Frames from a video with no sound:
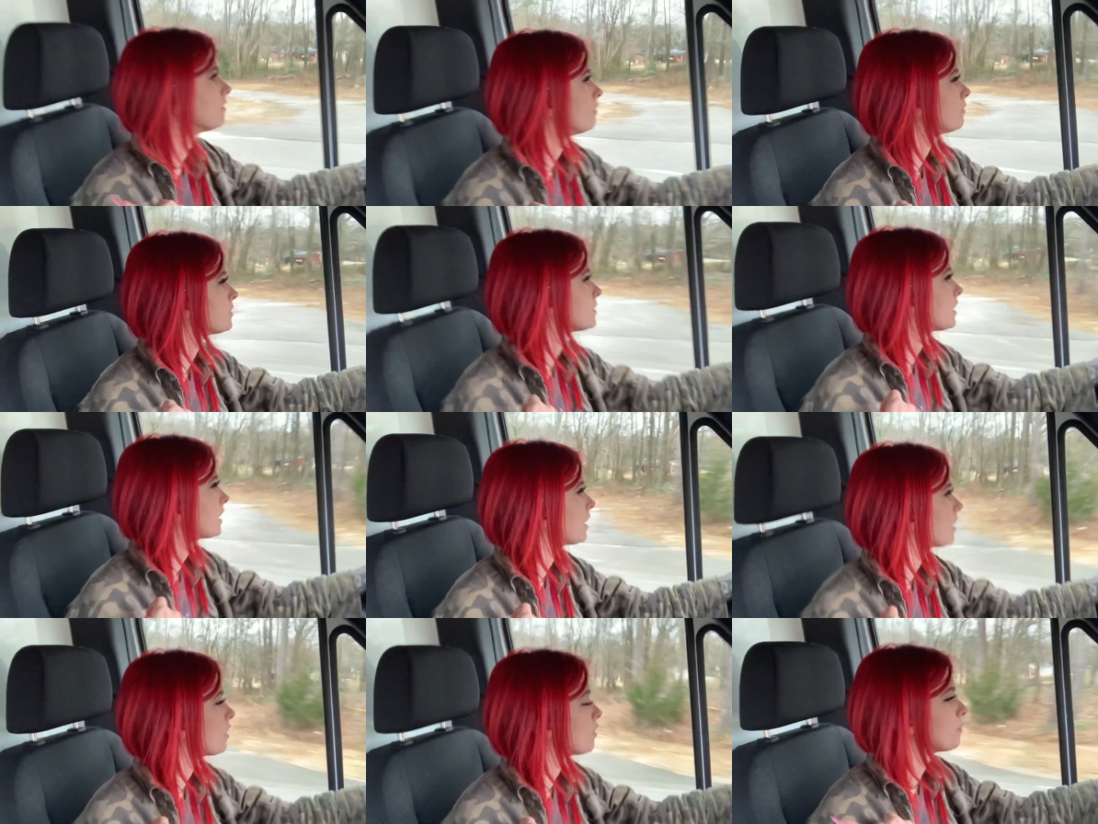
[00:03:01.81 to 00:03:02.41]
It's
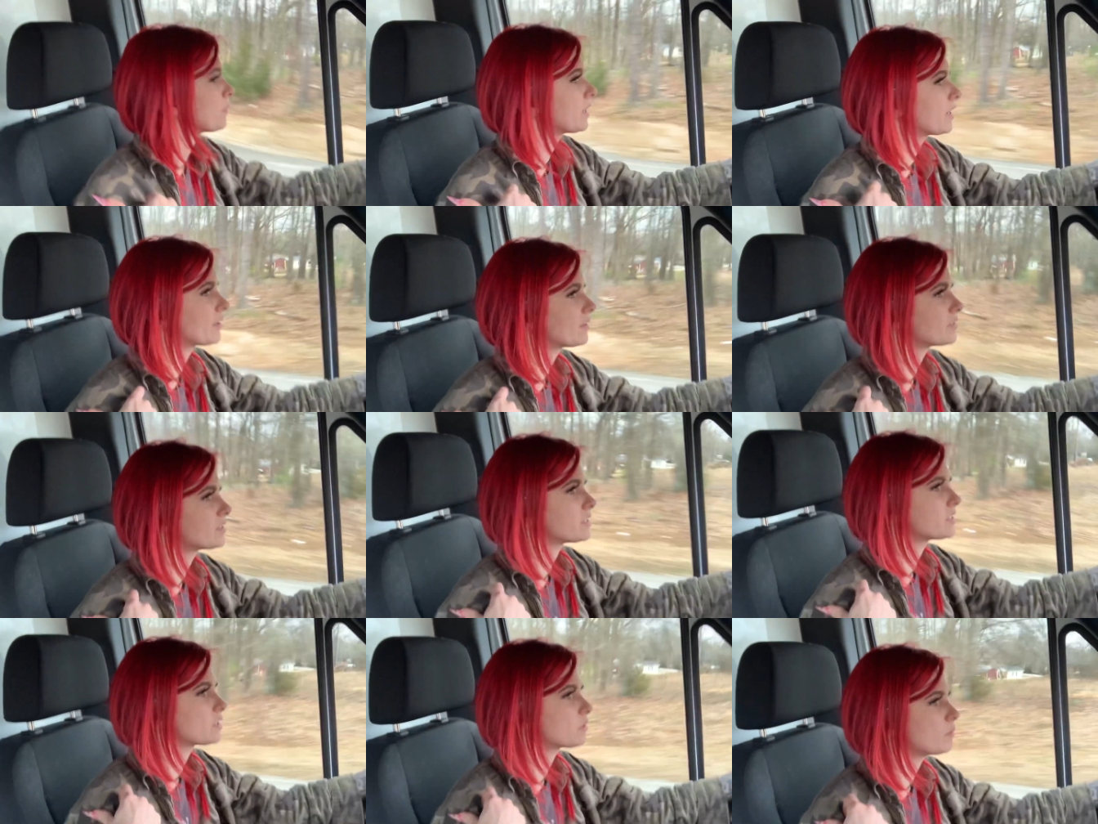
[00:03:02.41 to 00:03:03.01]
like, oh my God, this
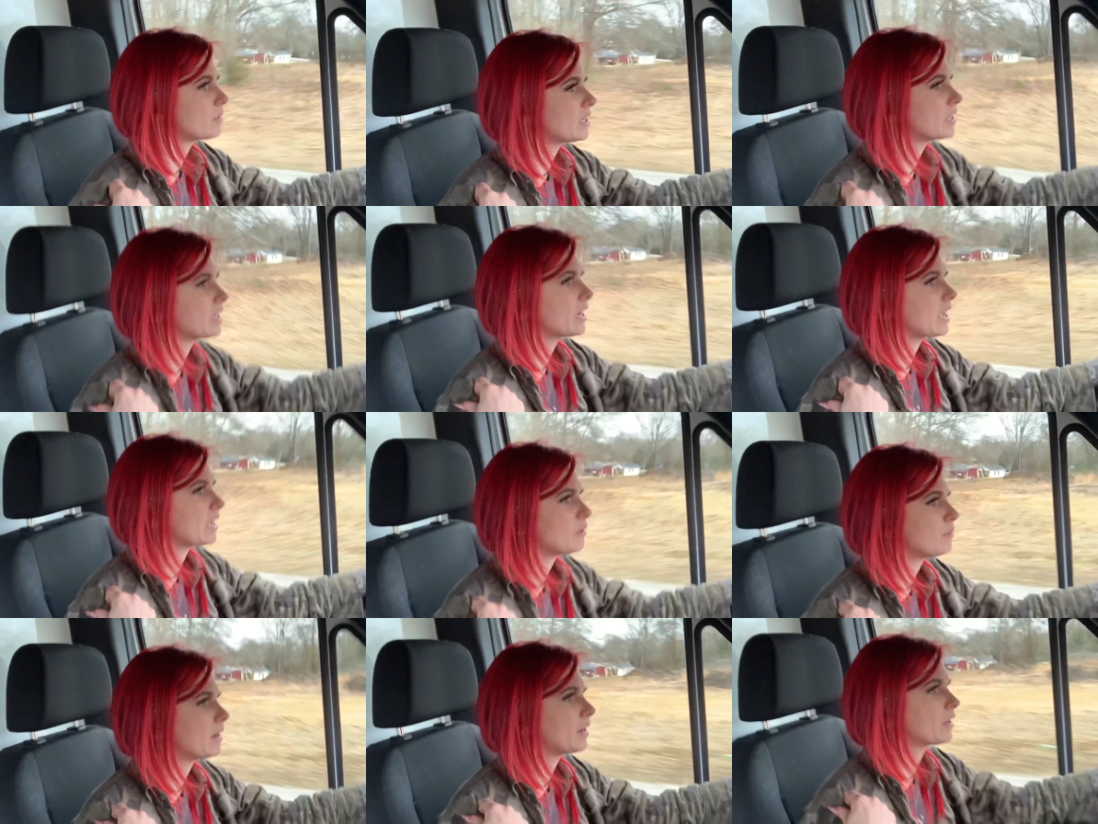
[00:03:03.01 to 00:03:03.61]
is going to be a
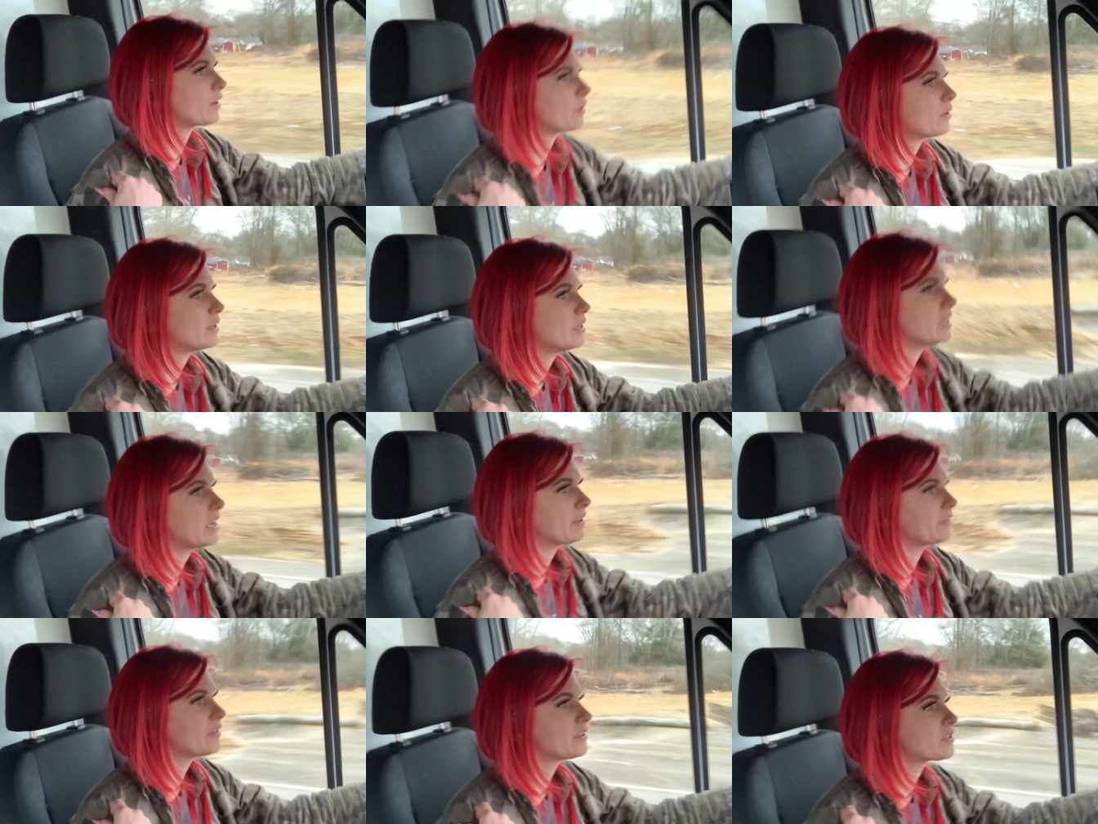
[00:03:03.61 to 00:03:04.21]
nightmare going
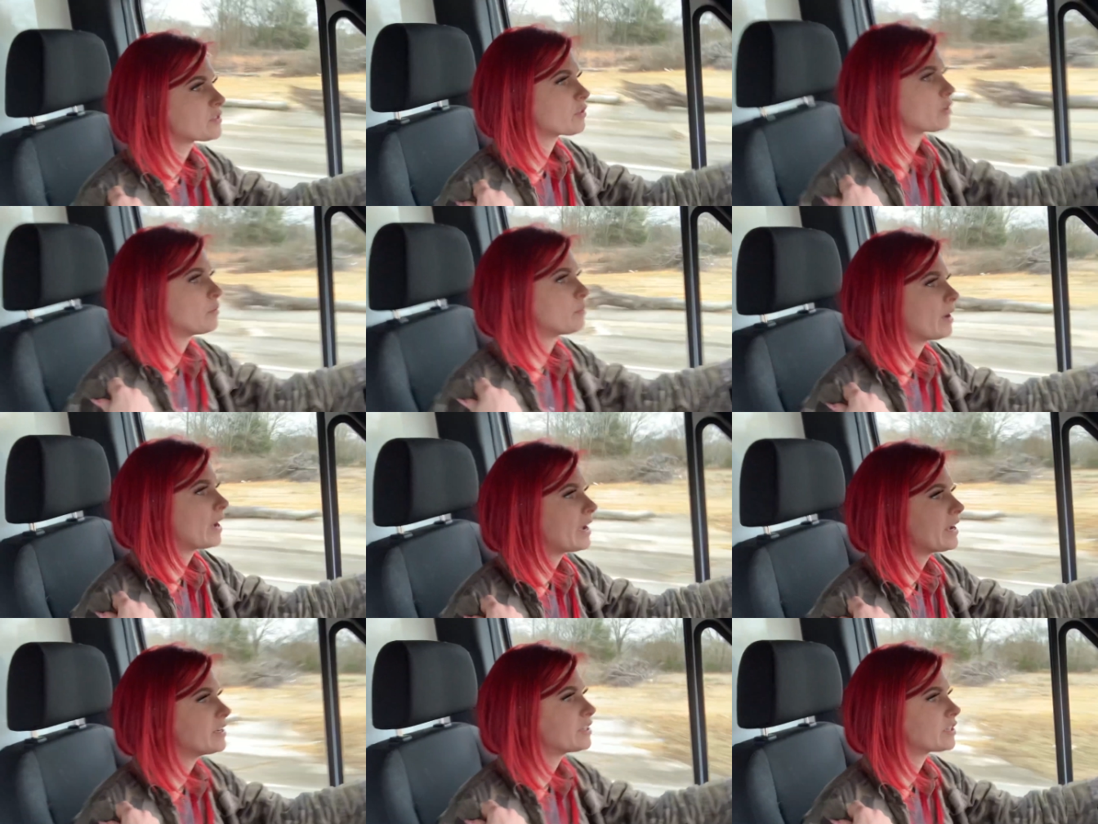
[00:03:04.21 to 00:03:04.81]
down this road
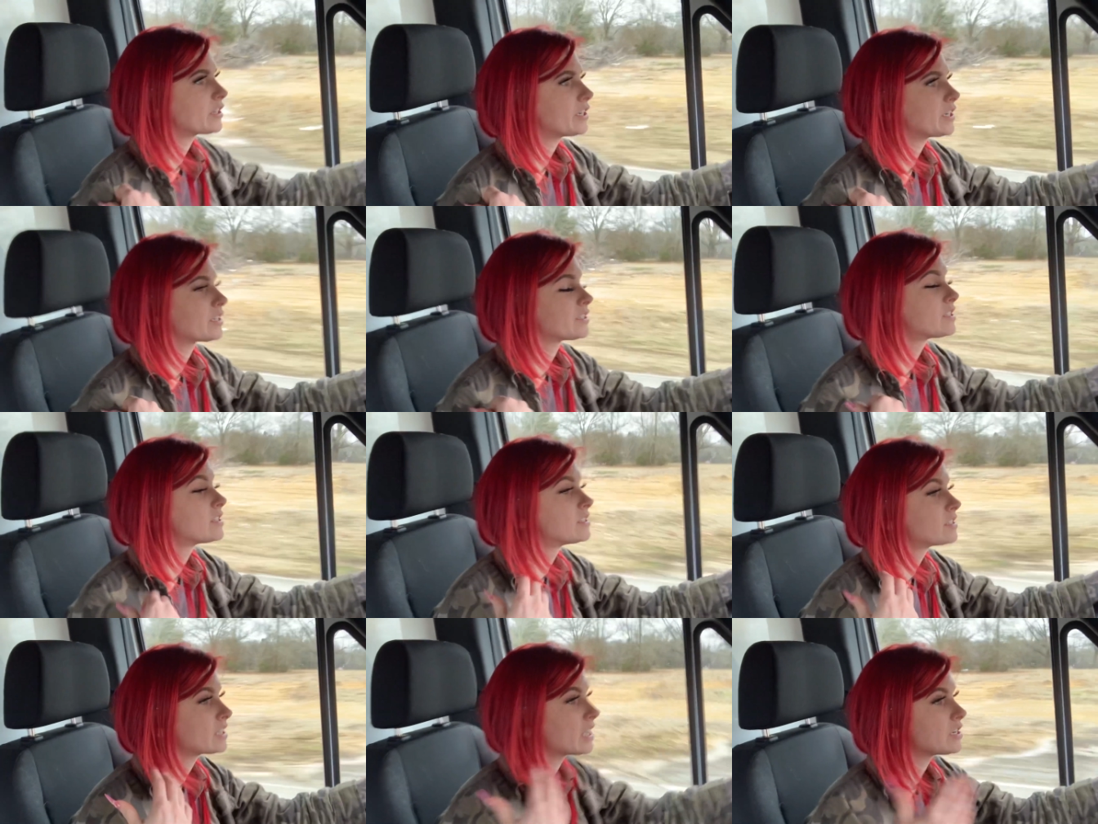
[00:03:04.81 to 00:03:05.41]
behind her because
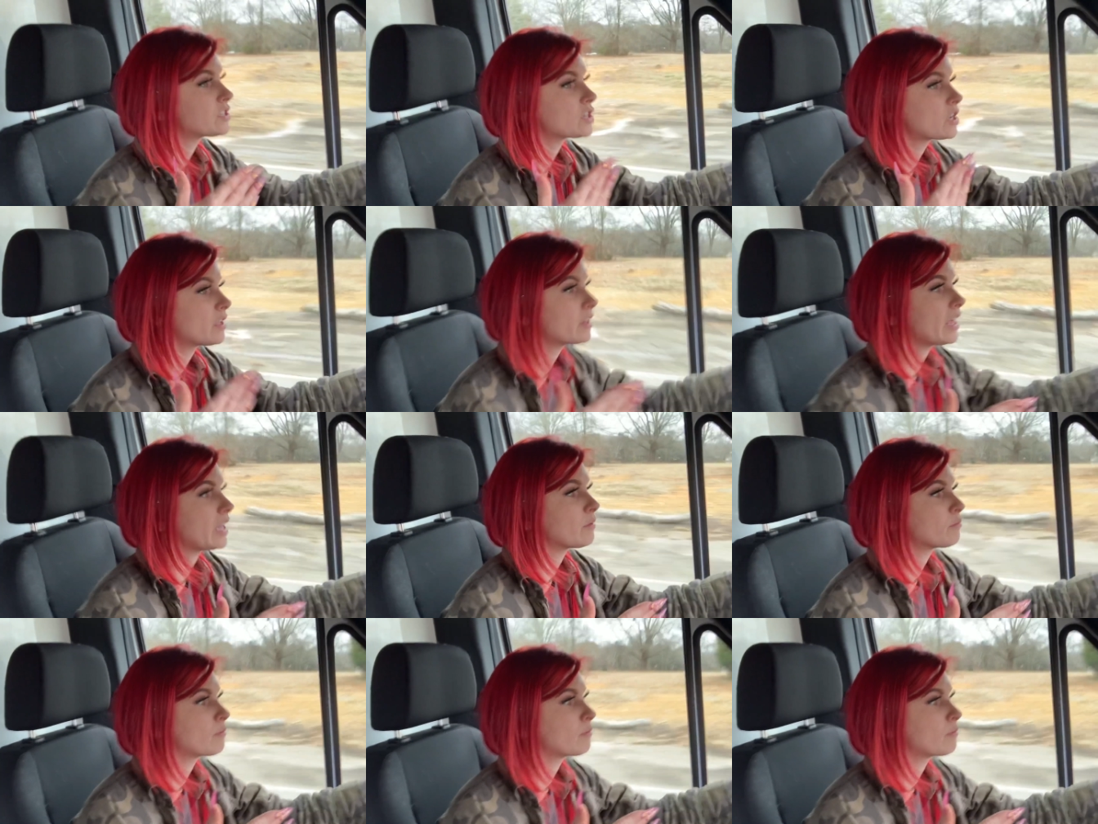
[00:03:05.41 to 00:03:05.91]
it's such a, like,